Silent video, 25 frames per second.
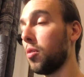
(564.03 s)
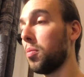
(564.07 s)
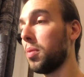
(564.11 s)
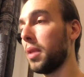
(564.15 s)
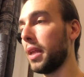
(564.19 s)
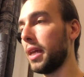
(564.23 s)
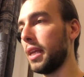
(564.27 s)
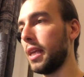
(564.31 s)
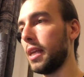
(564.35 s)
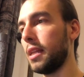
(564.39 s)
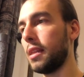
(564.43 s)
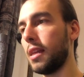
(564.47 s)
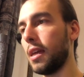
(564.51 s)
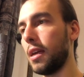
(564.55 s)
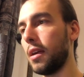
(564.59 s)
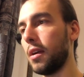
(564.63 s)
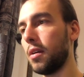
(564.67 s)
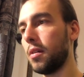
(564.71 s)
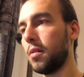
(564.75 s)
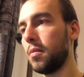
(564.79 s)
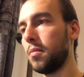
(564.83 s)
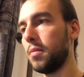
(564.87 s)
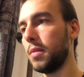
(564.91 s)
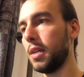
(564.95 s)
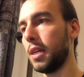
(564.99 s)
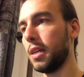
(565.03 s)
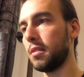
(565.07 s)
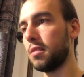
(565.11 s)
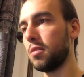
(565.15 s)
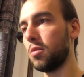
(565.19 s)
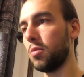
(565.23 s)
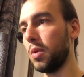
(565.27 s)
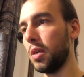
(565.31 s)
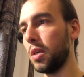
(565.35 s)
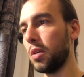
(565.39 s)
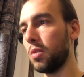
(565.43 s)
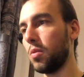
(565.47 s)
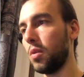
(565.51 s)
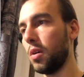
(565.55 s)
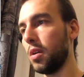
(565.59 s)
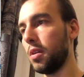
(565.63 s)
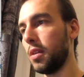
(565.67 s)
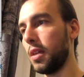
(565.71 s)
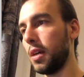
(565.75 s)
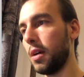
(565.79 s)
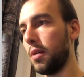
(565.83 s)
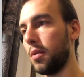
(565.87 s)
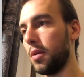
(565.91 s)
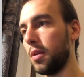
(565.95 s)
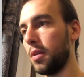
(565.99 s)
Playdate there. Yeah, it's a weird one,
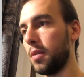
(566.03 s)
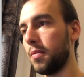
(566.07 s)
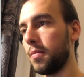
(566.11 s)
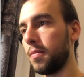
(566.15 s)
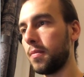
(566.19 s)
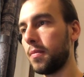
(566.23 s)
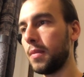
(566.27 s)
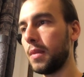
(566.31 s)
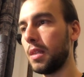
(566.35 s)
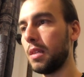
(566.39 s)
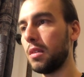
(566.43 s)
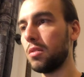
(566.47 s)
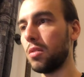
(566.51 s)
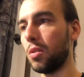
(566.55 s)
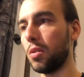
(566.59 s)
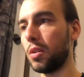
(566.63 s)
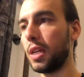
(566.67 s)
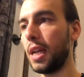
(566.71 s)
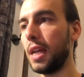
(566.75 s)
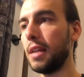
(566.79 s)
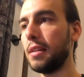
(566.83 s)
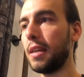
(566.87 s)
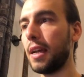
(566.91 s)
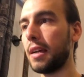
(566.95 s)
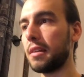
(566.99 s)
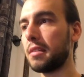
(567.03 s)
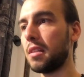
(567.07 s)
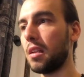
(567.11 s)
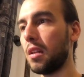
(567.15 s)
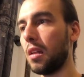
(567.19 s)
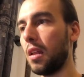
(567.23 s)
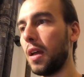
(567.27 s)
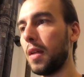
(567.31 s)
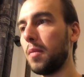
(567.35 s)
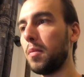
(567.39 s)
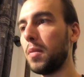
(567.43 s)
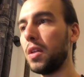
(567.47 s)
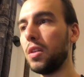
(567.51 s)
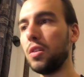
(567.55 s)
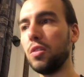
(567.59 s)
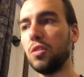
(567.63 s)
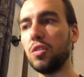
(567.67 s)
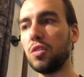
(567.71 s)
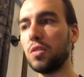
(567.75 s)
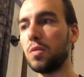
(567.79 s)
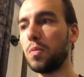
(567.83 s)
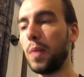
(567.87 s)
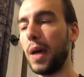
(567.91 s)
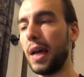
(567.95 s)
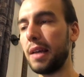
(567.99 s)
that one. So ktext alignment, you
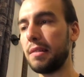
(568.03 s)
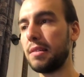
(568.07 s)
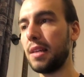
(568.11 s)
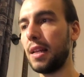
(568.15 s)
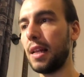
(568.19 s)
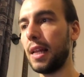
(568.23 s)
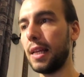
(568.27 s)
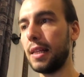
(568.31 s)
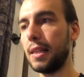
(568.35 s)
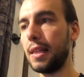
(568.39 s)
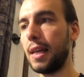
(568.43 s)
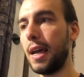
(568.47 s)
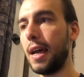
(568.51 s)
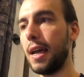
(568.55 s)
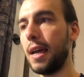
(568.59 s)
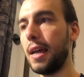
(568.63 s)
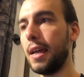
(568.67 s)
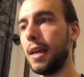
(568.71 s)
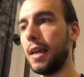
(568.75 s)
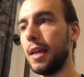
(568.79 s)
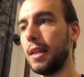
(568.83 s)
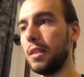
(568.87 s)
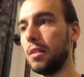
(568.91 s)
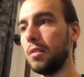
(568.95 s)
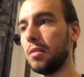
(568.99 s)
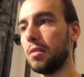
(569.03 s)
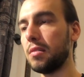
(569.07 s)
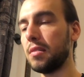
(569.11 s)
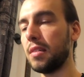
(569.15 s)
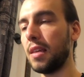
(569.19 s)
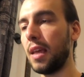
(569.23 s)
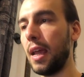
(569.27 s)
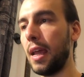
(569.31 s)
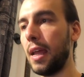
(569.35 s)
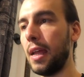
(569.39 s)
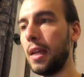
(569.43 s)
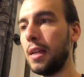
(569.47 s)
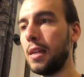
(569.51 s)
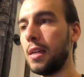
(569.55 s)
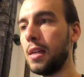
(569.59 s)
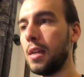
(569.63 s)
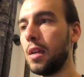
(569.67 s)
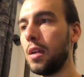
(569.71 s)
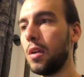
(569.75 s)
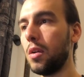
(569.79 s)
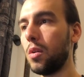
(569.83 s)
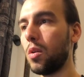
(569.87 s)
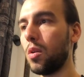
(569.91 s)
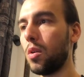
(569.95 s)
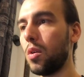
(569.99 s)
just pass it like that and you say
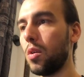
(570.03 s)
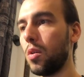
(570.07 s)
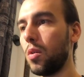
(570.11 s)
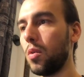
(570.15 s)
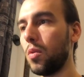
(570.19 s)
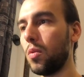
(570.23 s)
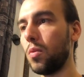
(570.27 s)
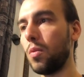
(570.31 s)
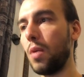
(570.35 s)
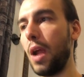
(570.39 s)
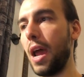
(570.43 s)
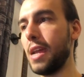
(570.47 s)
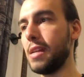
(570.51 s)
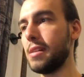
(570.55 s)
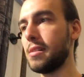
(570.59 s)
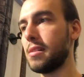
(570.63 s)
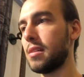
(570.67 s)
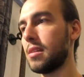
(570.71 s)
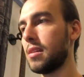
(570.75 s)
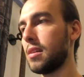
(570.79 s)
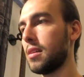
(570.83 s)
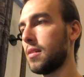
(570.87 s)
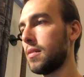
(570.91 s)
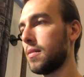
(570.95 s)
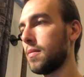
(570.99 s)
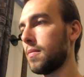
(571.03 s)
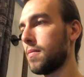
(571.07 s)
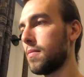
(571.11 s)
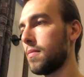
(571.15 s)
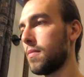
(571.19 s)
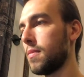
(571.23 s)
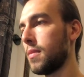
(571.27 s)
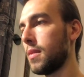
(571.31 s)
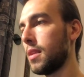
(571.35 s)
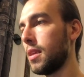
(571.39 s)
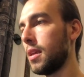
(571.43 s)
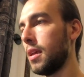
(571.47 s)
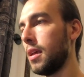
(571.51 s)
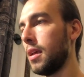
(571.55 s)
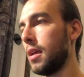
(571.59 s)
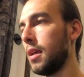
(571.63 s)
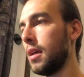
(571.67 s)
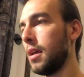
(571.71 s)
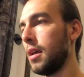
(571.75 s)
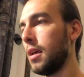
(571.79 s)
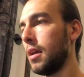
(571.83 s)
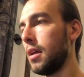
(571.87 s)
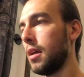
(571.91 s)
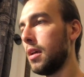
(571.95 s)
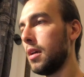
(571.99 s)
right.
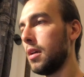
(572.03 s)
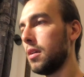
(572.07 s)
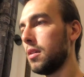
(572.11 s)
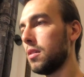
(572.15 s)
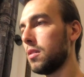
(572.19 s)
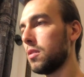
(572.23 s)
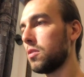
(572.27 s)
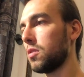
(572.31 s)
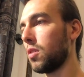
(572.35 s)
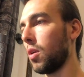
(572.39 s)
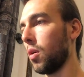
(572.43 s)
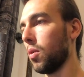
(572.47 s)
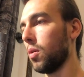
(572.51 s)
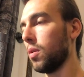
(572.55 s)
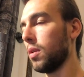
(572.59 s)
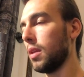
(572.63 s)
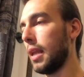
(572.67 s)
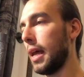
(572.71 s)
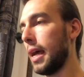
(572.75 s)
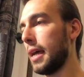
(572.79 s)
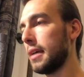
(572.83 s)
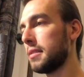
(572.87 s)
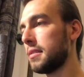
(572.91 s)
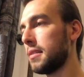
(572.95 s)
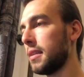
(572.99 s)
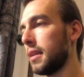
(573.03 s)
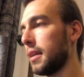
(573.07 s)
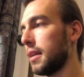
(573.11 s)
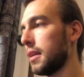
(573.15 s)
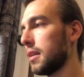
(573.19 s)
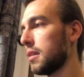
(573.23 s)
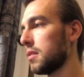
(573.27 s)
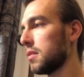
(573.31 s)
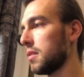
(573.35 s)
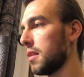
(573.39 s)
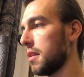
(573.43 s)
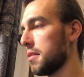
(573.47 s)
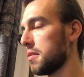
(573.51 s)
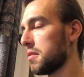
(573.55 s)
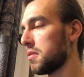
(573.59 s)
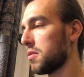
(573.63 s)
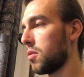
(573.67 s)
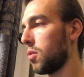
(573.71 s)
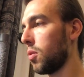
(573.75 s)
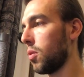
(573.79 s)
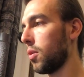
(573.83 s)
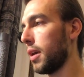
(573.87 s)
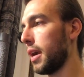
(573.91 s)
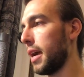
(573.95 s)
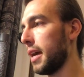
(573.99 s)
So last thing, this
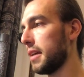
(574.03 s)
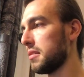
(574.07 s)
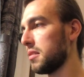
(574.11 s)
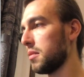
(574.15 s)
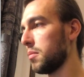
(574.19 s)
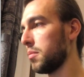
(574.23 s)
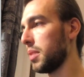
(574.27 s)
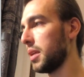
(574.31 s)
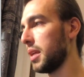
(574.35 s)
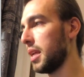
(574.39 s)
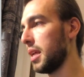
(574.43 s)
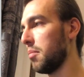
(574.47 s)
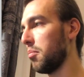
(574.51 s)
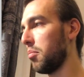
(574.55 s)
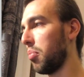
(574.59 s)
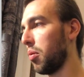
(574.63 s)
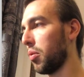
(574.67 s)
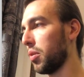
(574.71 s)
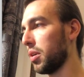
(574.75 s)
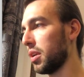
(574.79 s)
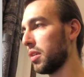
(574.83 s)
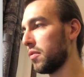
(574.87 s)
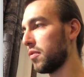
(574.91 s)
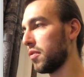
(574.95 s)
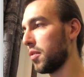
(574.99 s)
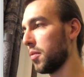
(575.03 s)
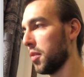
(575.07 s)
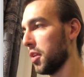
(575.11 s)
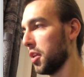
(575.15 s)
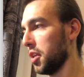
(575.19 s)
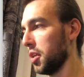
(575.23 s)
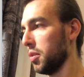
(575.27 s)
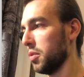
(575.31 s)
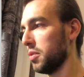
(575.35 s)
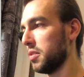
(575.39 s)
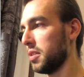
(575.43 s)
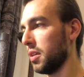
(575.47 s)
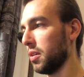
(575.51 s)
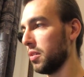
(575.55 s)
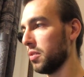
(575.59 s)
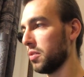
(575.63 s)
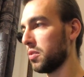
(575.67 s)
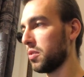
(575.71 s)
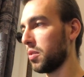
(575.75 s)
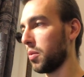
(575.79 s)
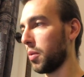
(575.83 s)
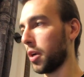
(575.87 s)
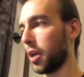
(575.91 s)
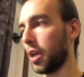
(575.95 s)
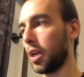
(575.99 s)
score hasn't been imported from the utils.
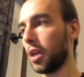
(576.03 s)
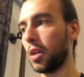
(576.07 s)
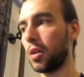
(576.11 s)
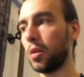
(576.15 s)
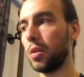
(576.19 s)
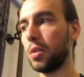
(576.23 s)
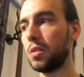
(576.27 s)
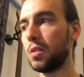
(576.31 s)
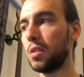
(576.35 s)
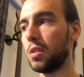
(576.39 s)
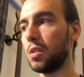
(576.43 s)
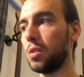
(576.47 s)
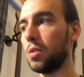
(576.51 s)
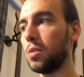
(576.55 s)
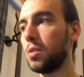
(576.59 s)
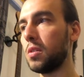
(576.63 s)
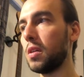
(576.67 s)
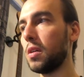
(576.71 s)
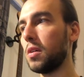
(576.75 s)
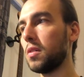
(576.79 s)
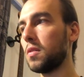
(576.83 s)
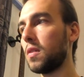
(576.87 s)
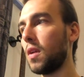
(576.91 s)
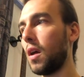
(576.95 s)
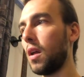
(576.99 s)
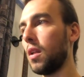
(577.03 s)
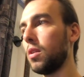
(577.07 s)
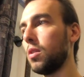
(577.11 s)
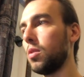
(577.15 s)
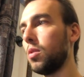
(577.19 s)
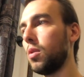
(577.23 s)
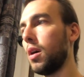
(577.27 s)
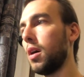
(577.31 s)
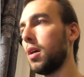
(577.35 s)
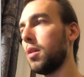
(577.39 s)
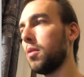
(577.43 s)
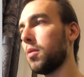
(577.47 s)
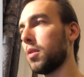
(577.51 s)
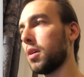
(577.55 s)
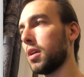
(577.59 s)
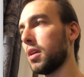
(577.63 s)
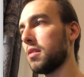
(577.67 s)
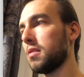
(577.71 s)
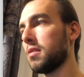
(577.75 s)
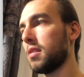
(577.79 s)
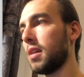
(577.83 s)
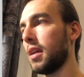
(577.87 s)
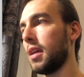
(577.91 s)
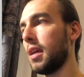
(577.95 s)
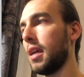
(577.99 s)
So we're going to go into utils.lua. We're going
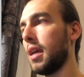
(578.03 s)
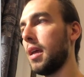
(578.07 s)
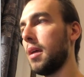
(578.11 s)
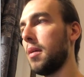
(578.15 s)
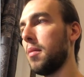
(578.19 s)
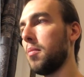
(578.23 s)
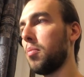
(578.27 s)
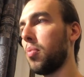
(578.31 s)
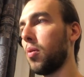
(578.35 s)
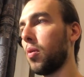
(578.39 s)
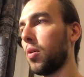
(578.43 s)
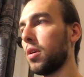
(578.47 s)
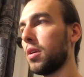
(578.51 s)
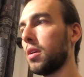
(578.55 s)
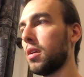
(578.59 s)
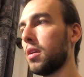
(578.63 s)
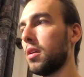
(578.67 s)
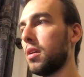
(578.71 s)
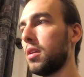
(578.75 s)
to say import